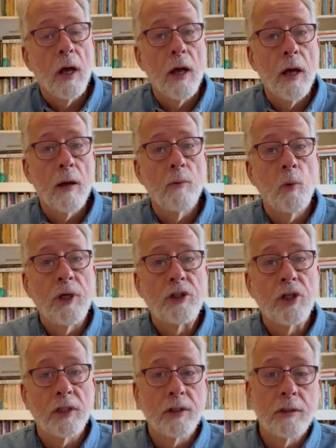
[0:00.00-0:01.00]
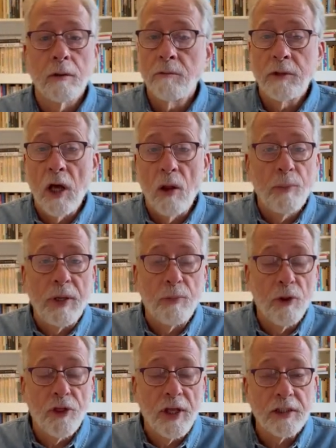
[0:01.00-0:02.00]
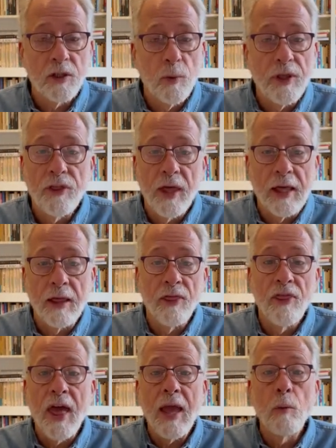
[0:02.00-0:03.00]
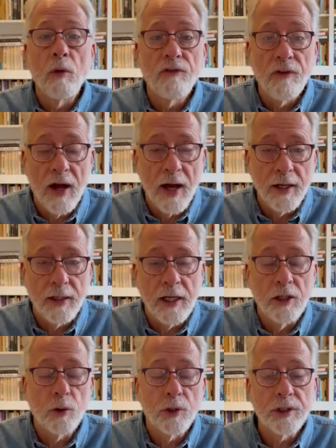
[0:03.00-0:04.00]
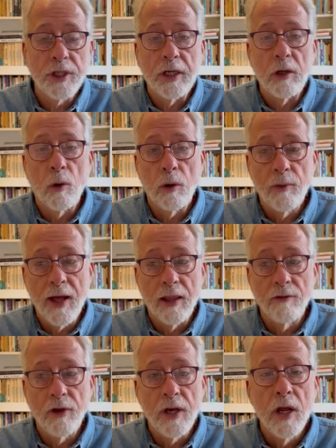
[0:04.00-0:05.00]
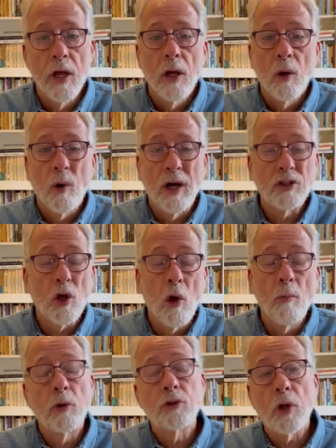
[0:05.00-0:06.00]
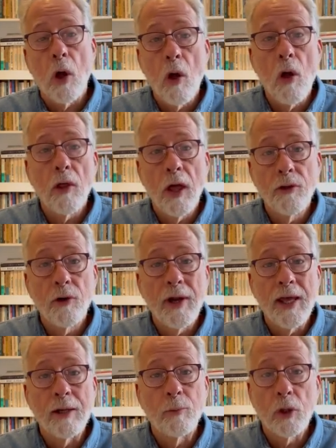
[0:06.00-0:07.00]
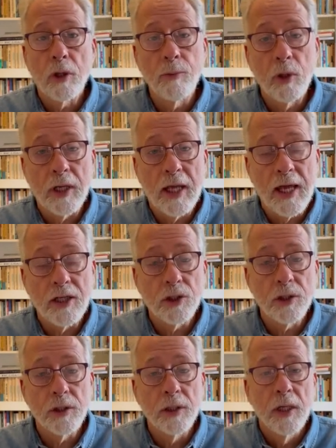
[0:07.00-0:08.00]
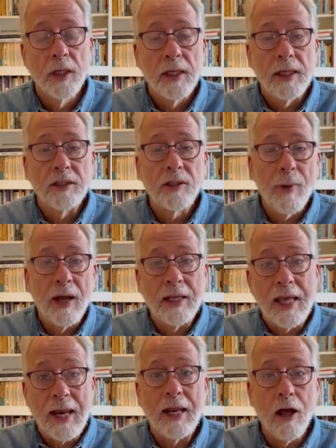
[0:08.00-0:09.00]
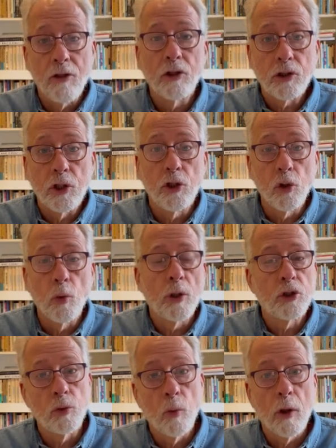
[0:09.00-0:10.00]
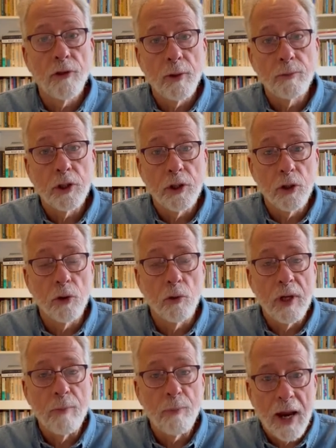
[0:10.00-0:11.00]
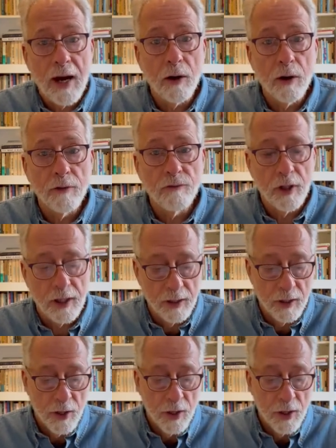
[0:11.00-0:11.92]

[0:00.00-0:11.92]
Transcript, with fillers: um, we just tell people things that we think they will find interesting or relevant, whereas almost all other animal communication is about getting others to do what you want them to do imperatively.